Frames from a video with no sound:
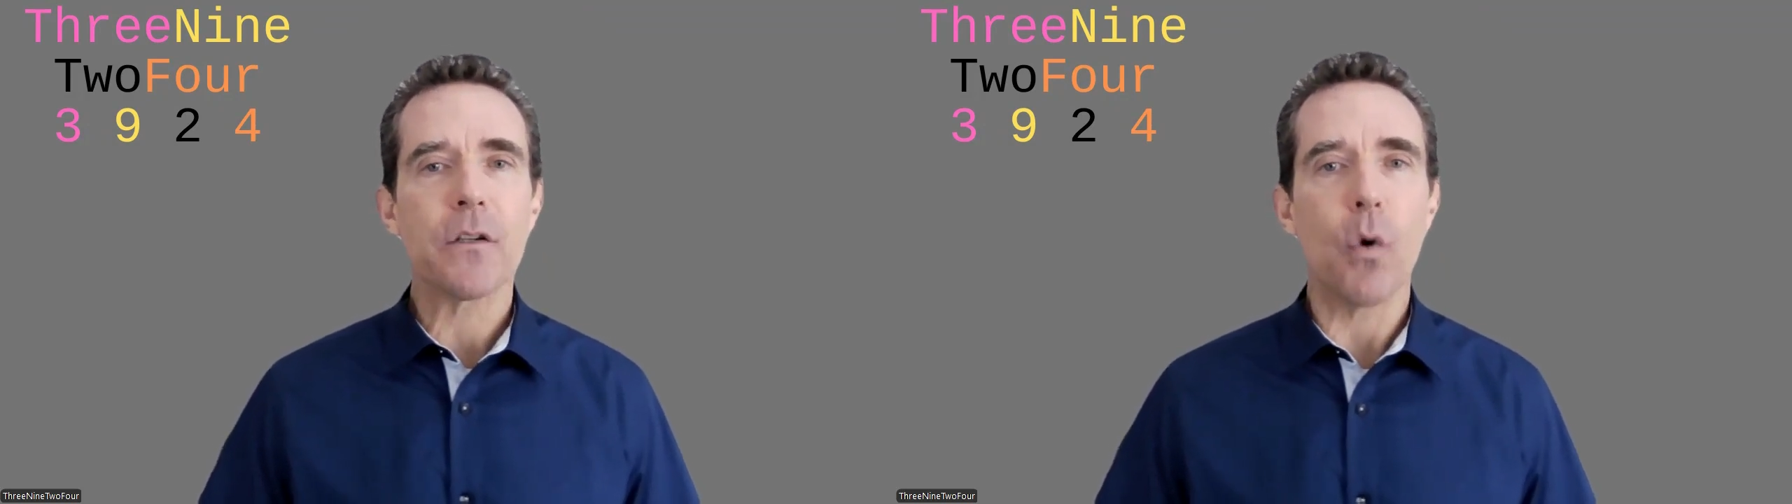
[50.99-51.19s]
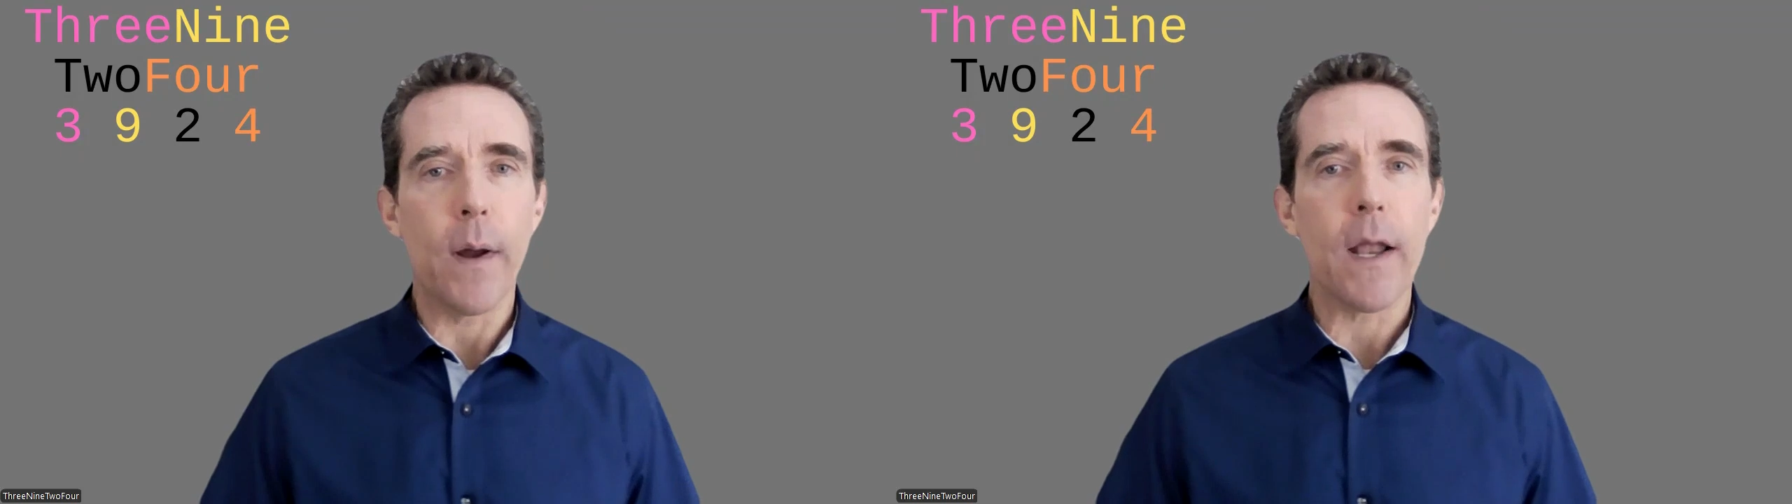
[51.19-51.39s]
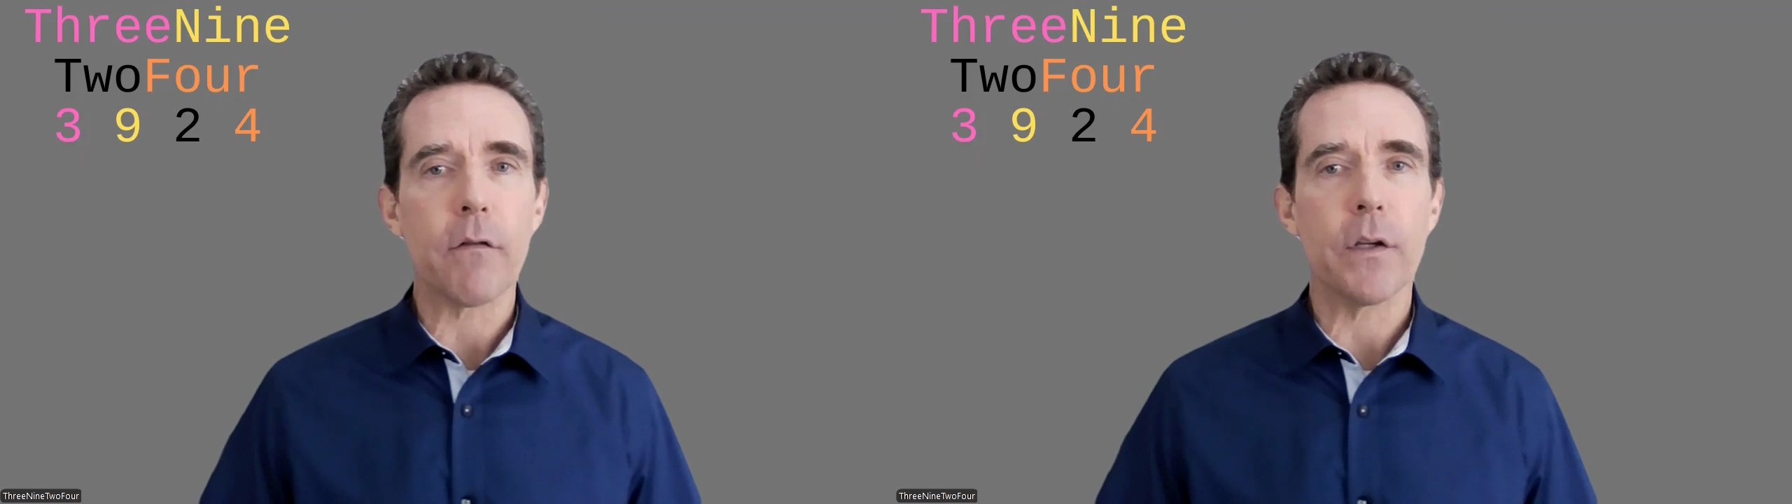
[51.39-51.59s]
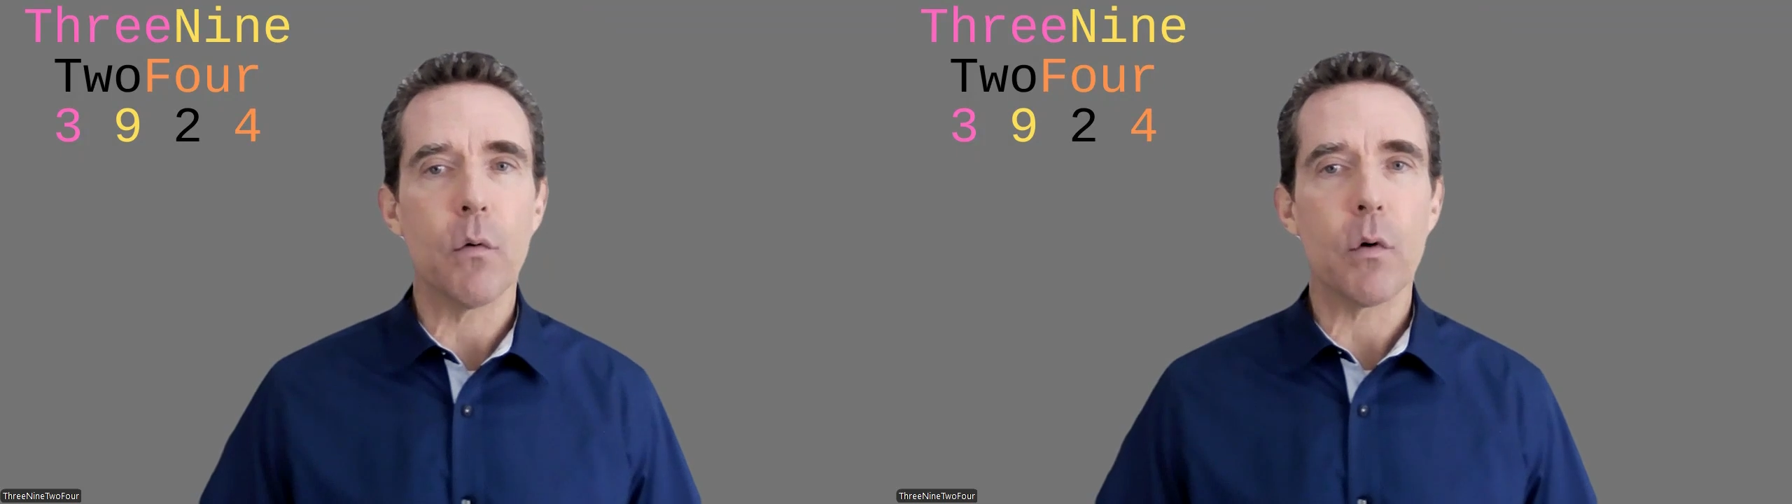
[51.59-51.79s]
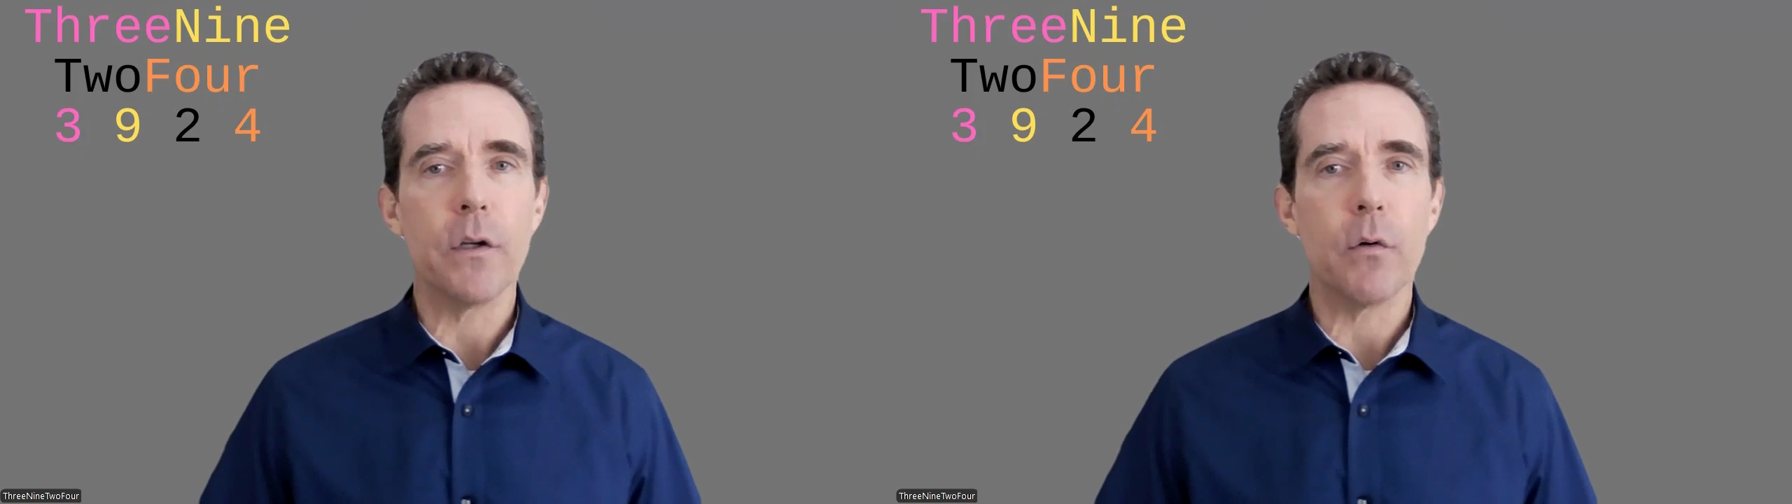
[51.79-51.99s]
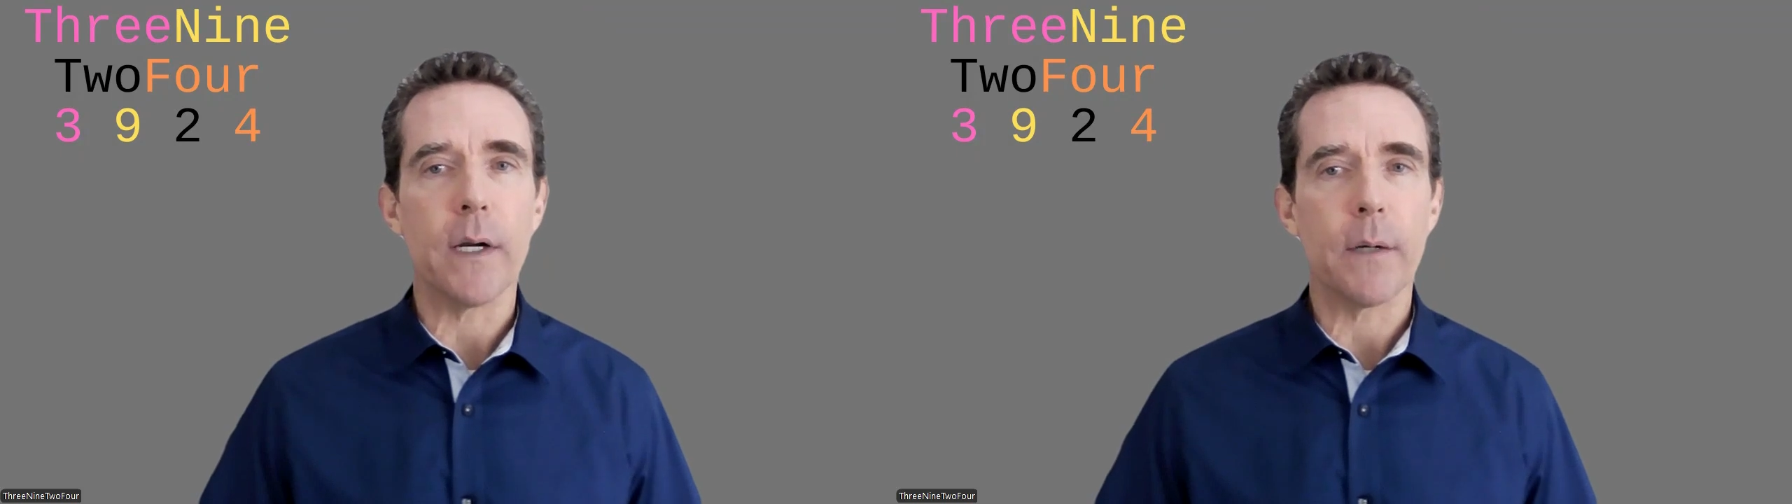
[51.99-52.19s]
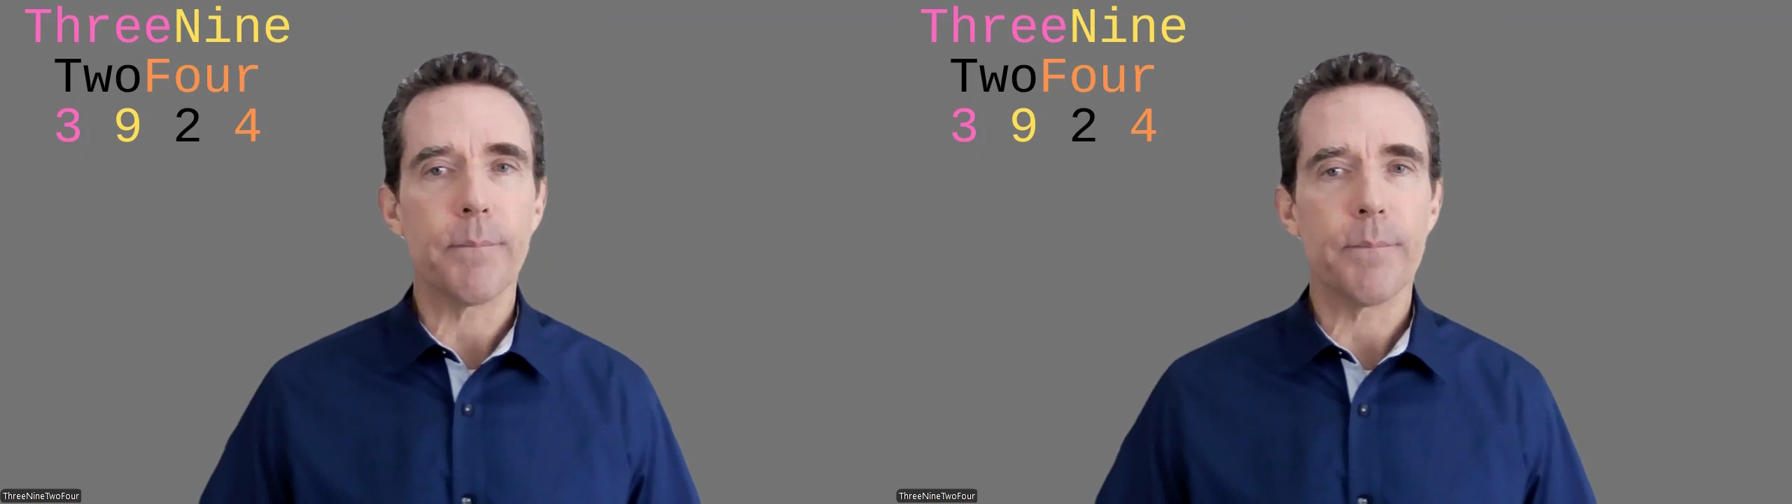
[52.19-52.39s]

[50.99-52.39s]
to whatever you were doing.